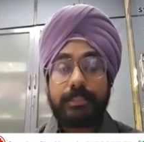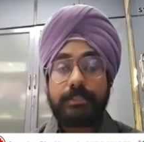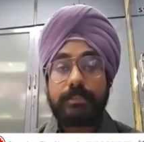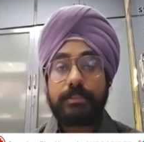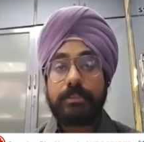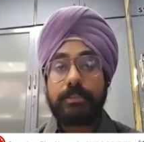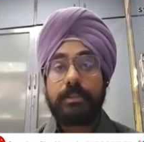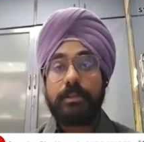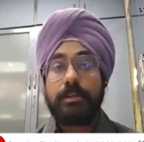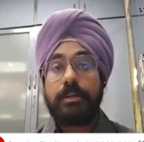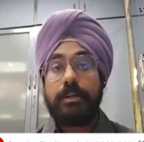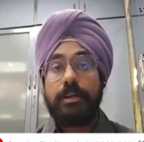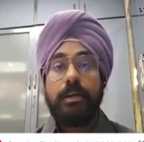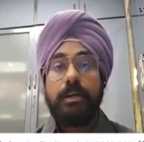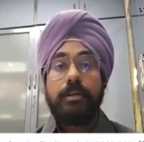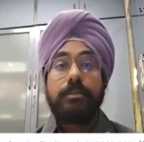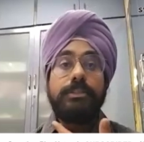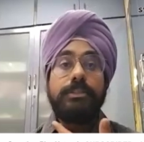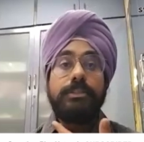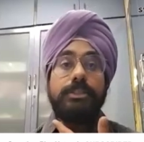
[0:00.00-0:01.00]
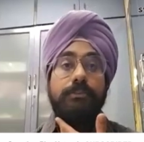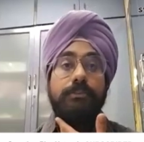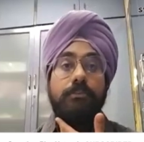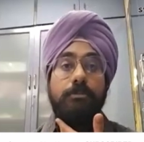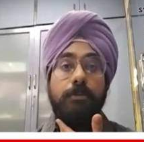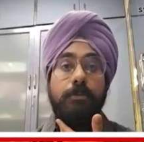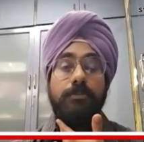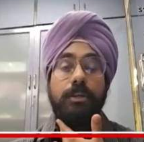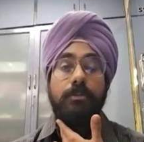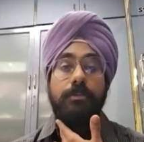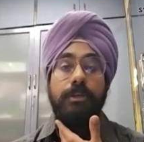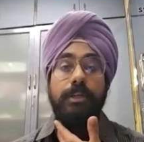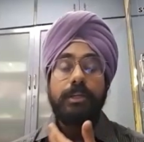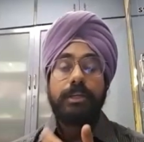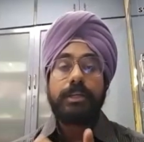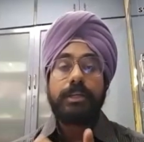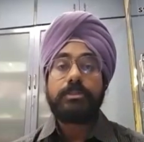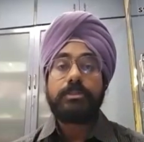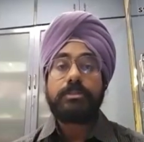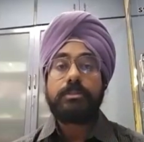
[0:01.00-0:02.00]
as uh, the J V P will be
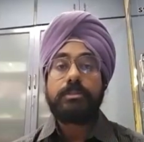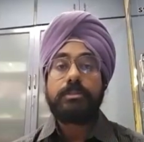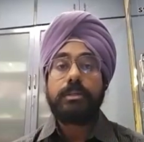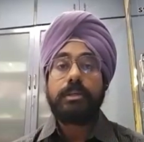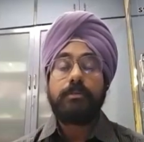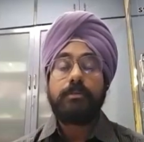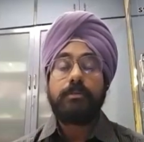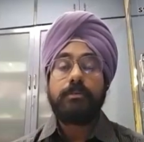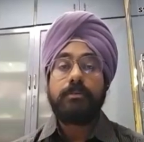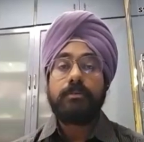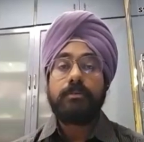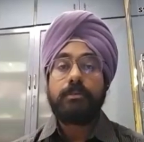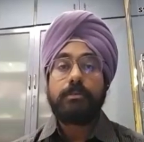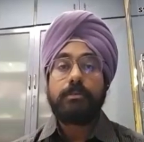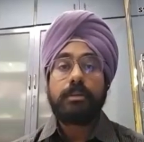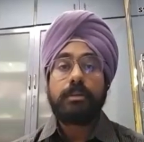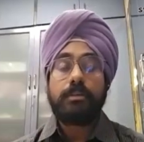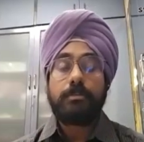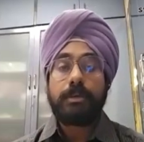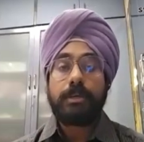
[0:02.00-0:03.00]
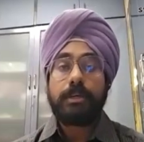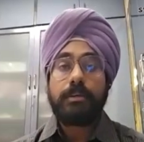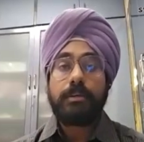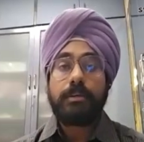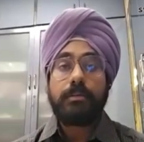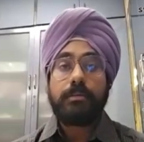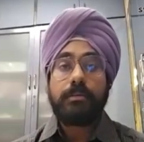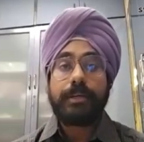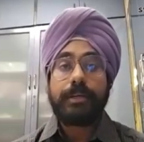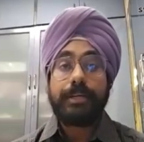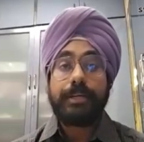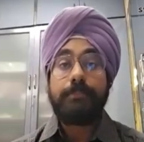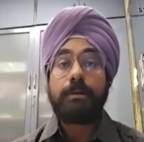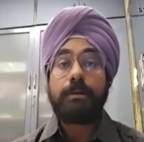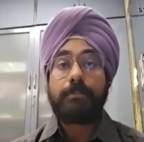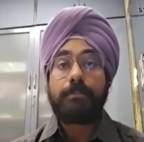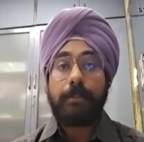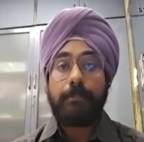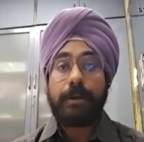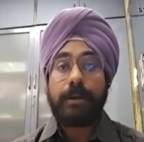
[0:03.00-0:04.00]
raised, the uh, there will be
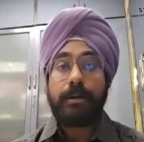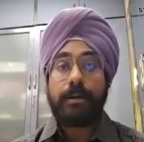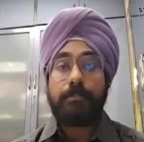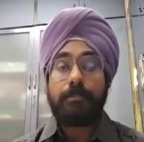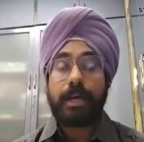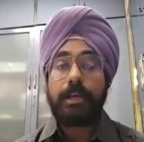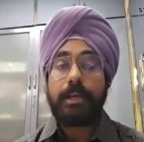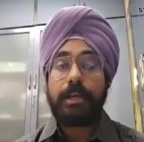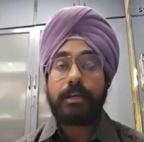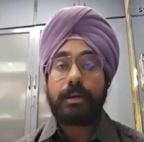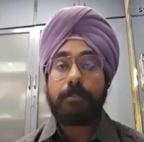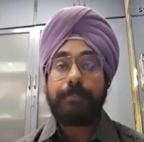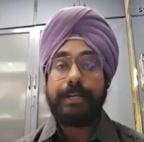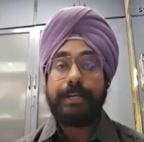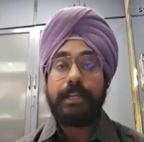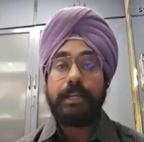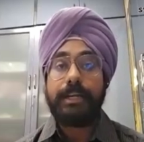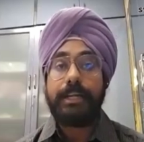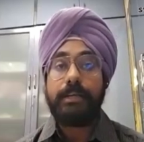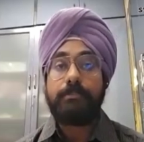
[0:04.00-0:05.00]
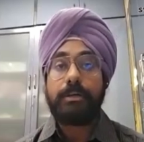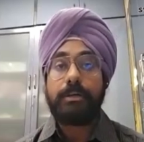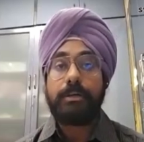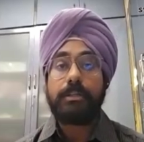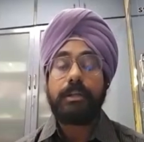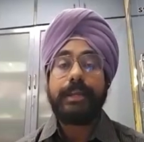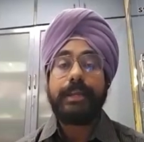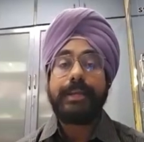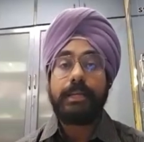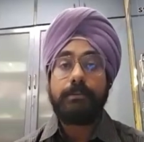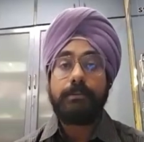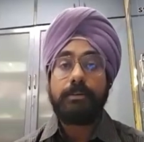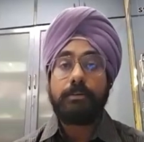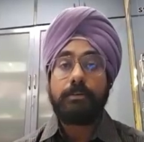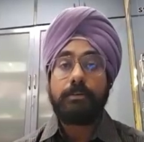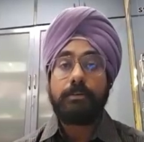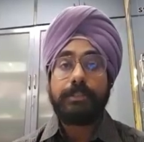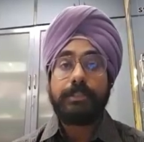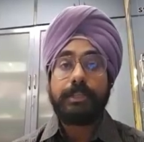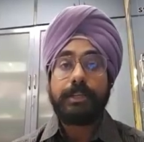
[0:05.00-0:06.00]
edema, bilateral pedal edema, the leg edema
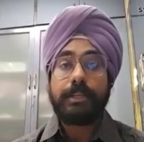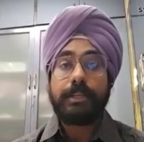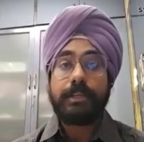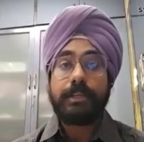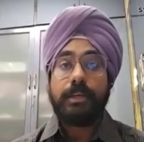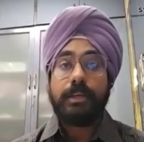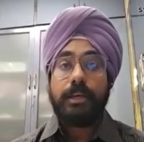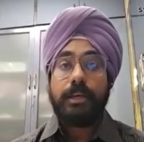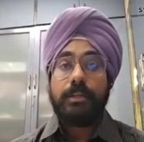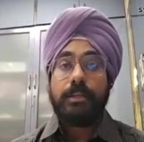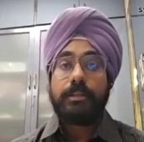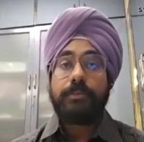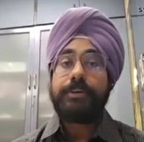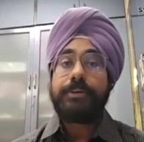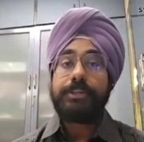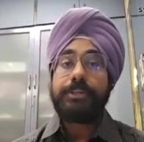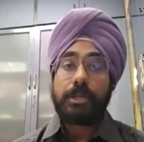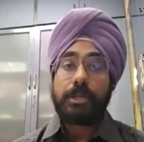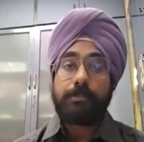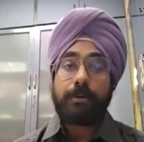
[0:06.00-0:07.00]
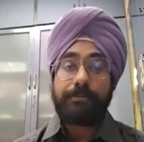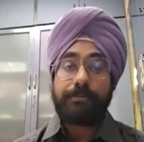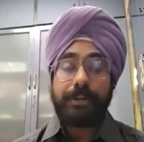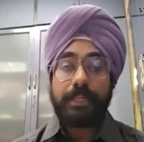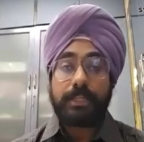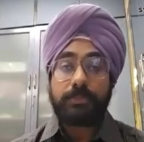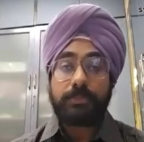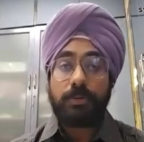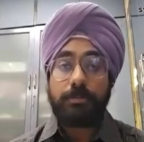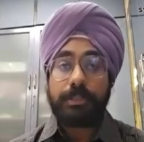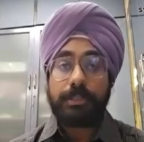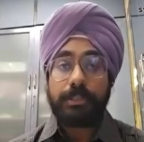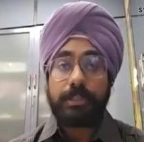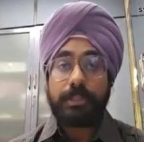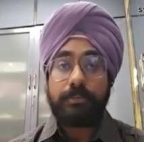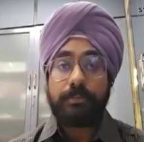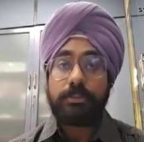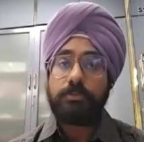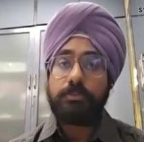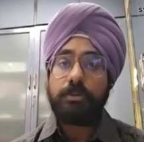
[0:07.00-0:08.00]
will be there. The facial puffiness will be
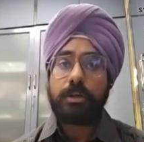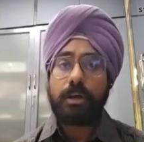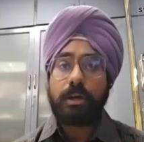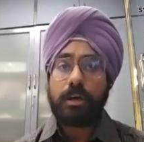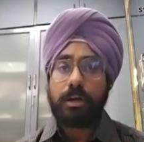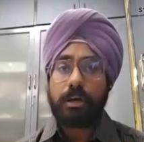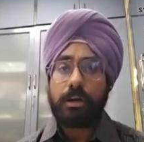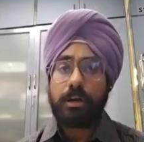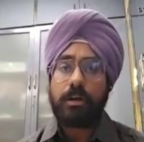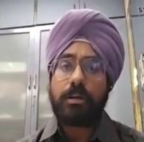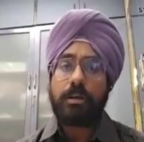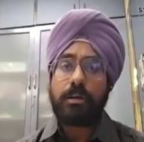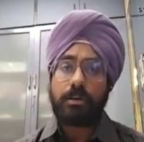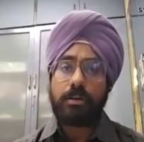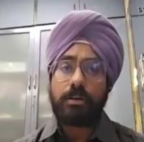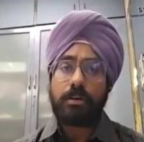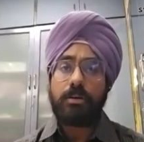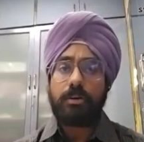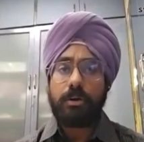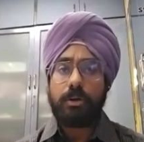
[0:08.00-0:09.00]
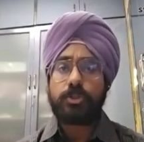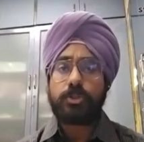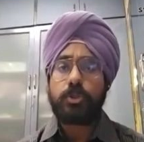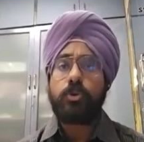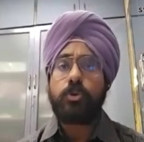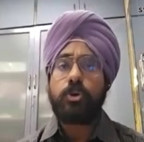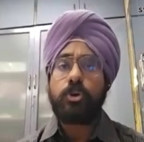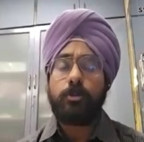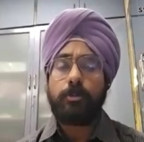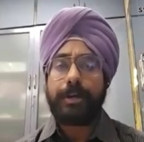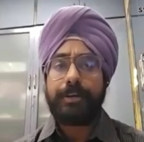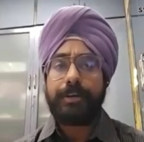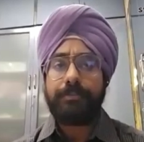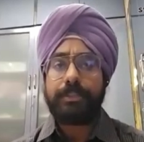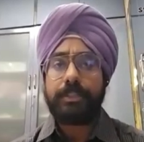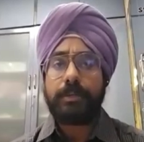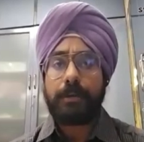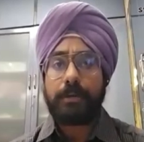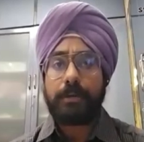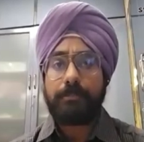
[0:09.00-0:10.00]
there, which will also corroborate
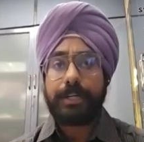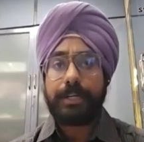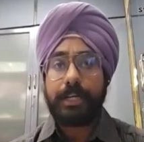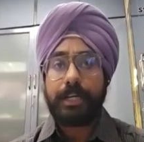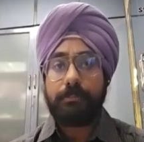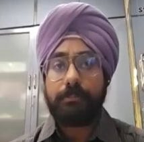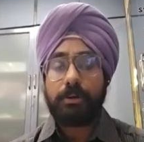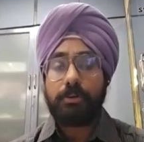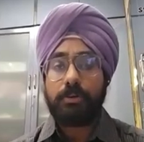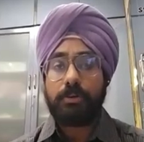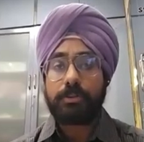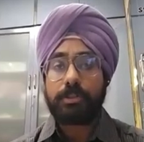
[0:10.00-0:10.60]
with the pulmonary edema